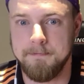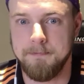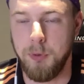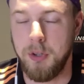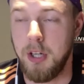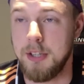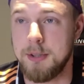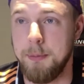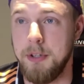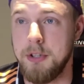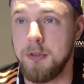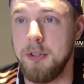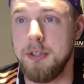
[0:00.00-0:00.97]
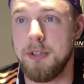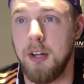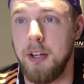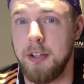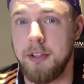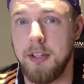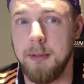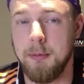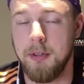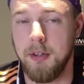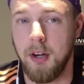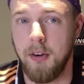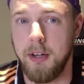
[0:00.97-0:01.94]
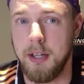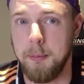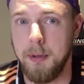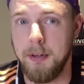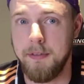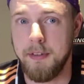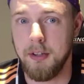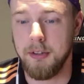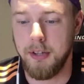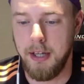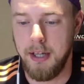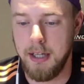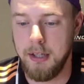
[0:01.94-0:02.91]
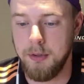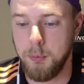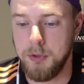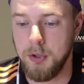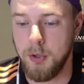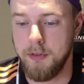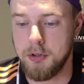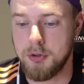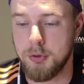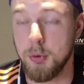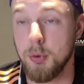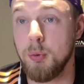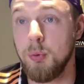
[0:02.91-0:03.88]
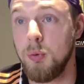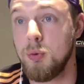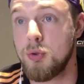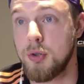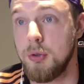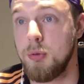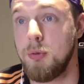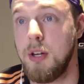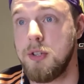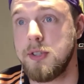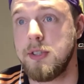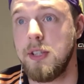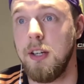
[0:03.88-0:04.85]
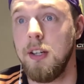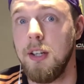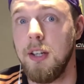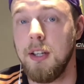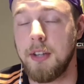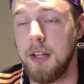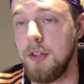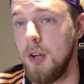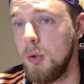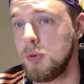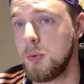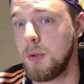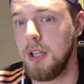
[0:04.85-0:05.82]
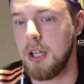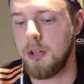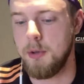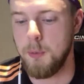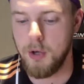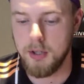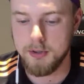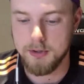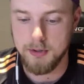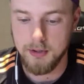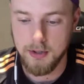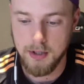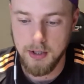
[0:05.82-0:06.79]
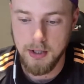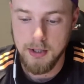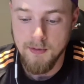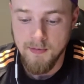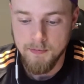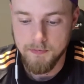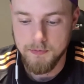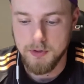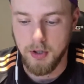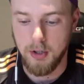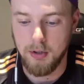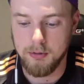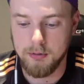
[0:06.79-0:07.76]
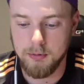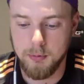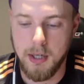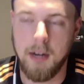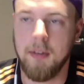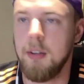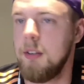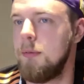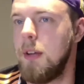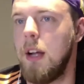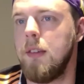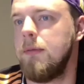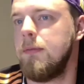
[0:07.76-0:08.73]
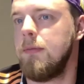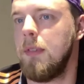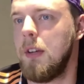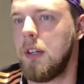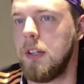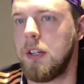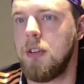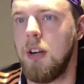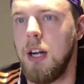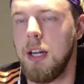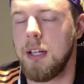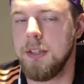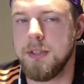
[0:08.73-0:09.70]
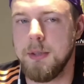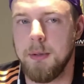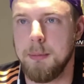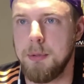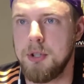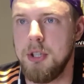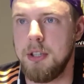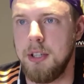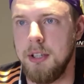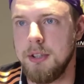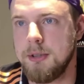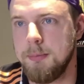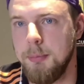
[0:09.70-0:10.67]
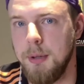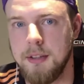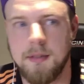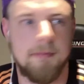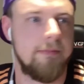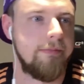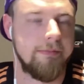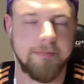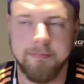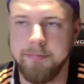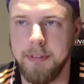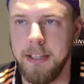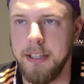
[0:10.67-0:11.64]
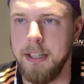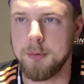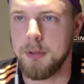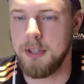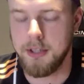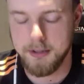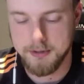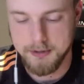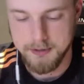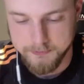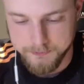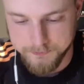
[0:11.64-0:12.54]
We got some injuries on our team and already in midfield, and we don't have a true regista that knows what Allegri wants. So whatever, I'm not going to cry because he went to Besiktas, but it is what it is.